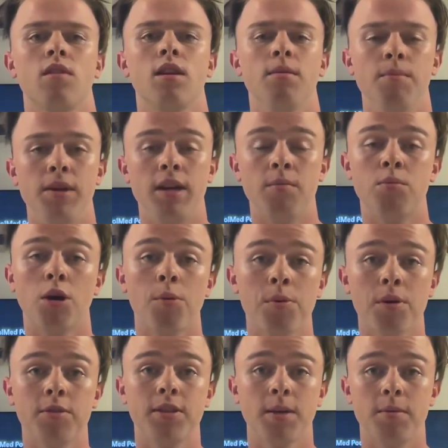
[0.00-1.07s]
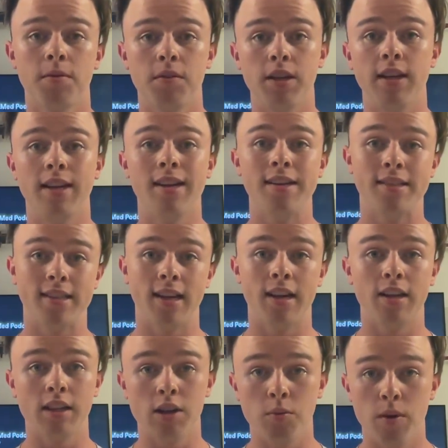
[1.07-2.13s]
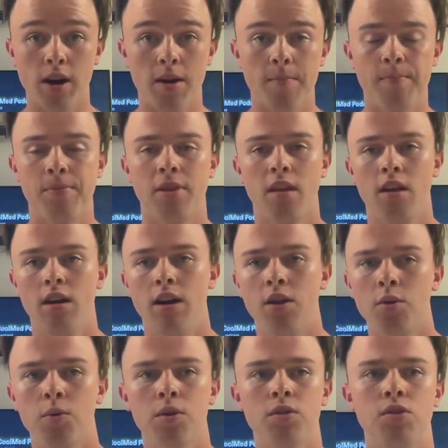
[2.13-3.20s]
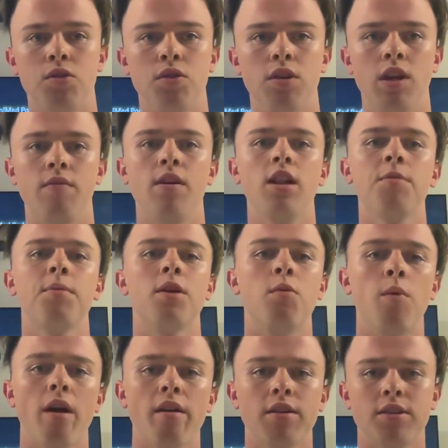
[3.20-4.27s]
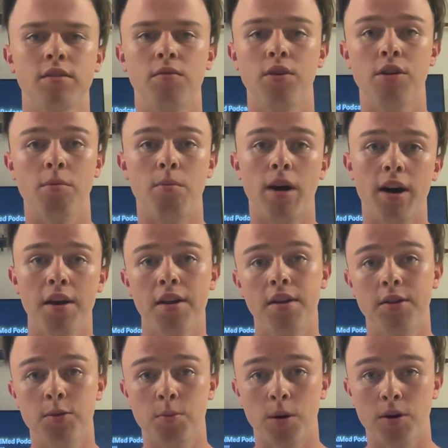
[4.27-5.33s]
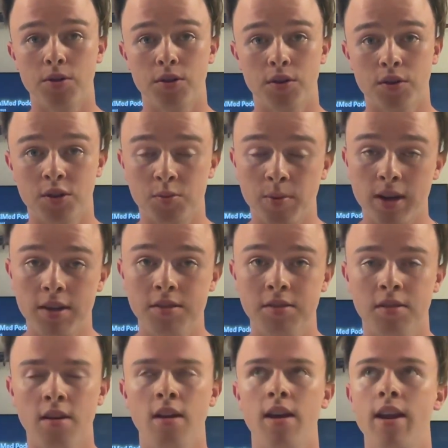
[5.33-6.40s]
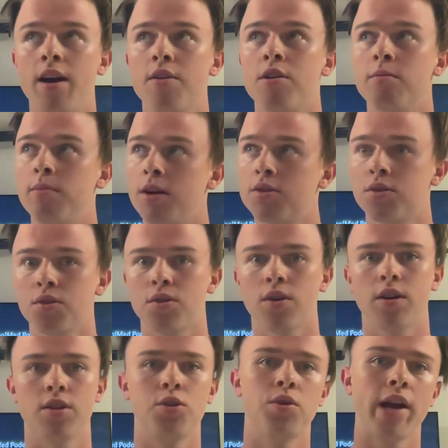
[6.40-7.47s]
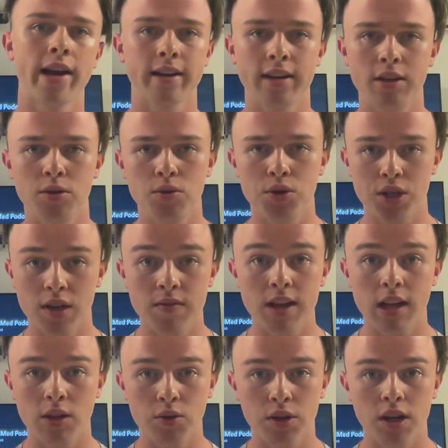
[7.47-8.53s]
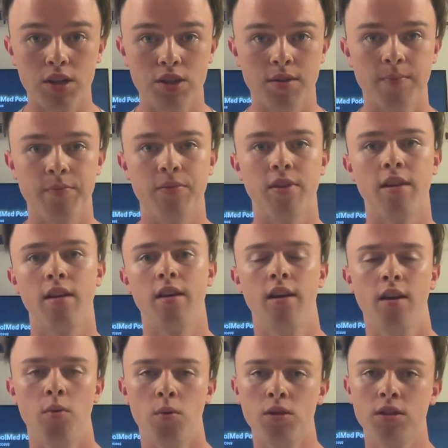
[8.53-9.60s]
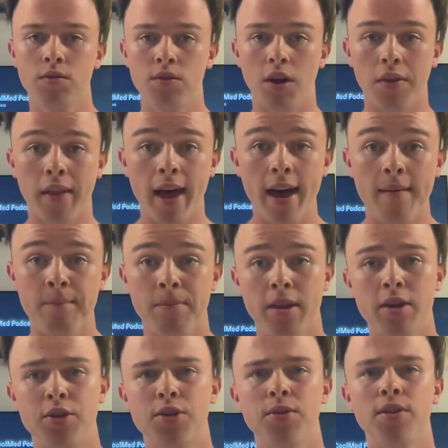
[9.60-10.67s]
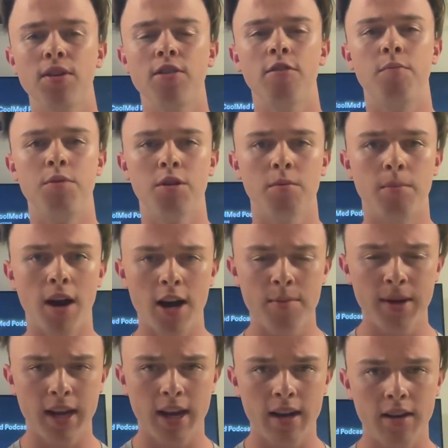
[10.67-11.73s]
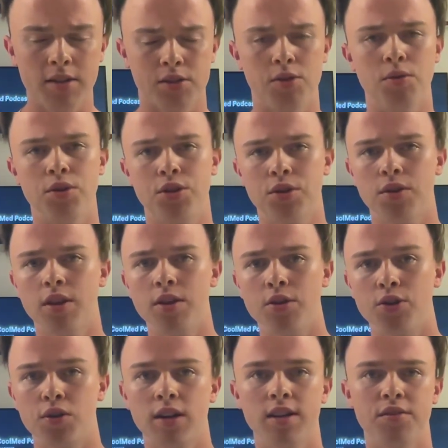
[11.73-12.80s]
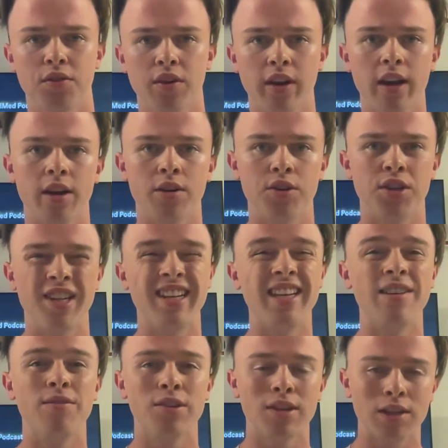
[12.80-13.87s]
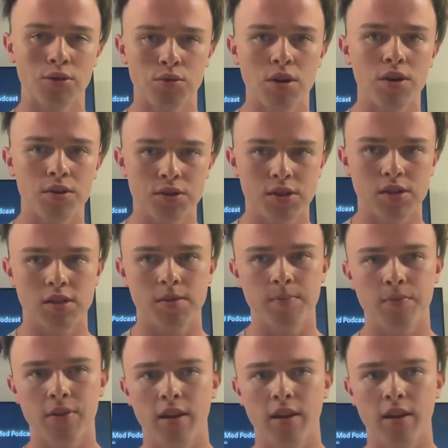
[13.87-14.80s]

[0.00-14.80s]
Become proprioceptively and kinesthetically aware. In other words, develop an awareness of where your body and its parts are in space and how your muscles are contracting to achieve that location. Once you've done that, ensure that you have pure biomechanics to ensure that you're transferring energy evenly throughout your system.